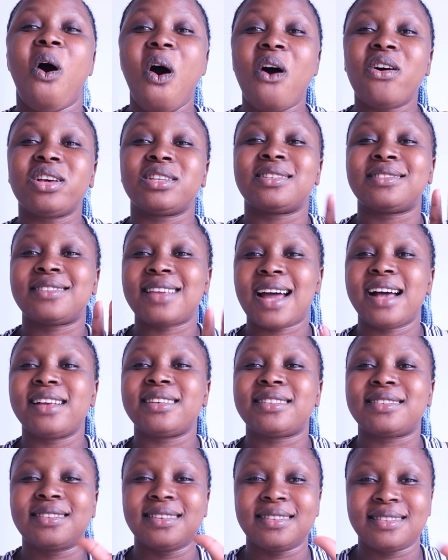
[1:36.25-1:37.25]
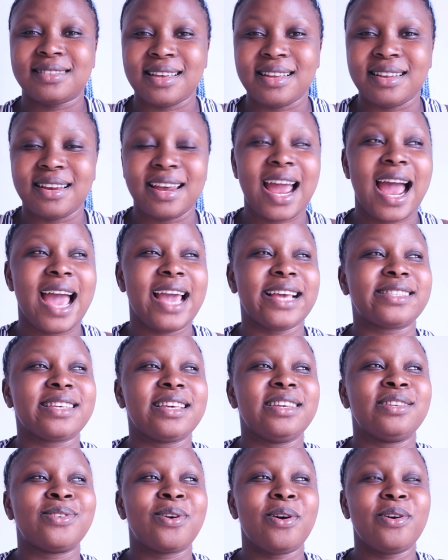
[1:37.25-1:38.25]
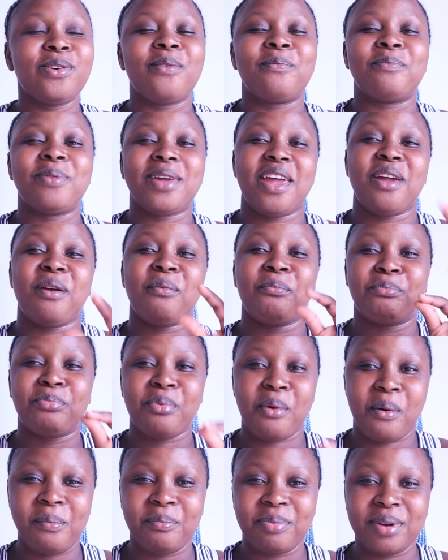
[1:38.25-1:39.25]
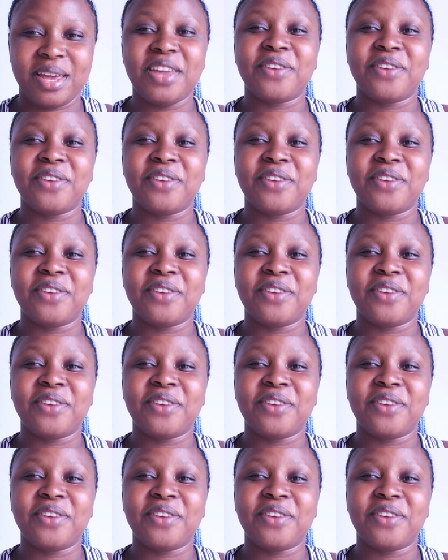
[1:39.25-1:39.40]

All star season, guys, it's going to be a bomb.